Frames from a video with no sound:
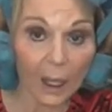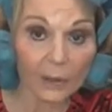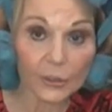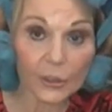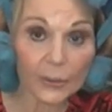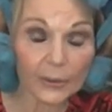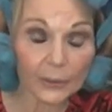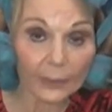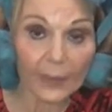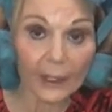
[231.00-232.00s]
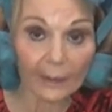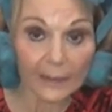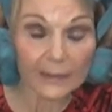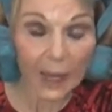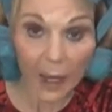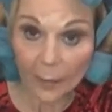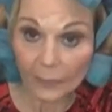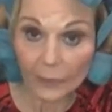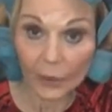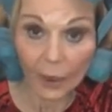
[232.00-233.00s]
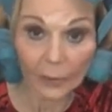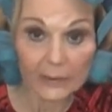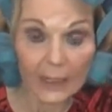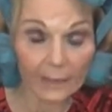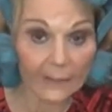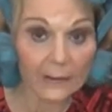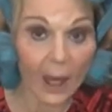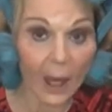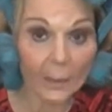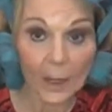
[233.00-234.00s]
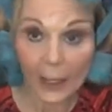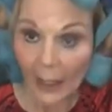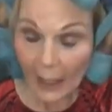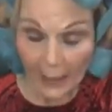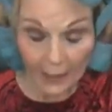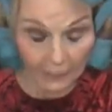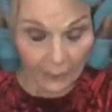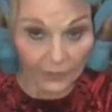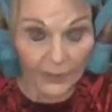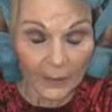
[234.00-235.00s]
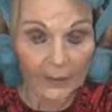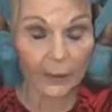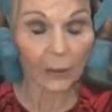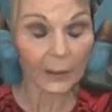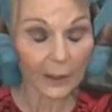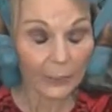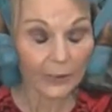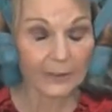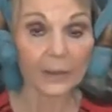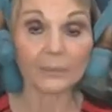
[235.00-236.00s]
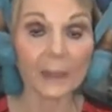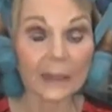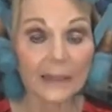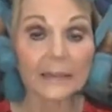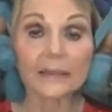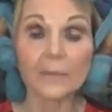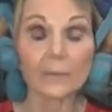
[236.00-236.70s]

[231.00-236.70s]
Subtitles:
2 or 3 on the top, long ones on the top, and fill it all in with some minis.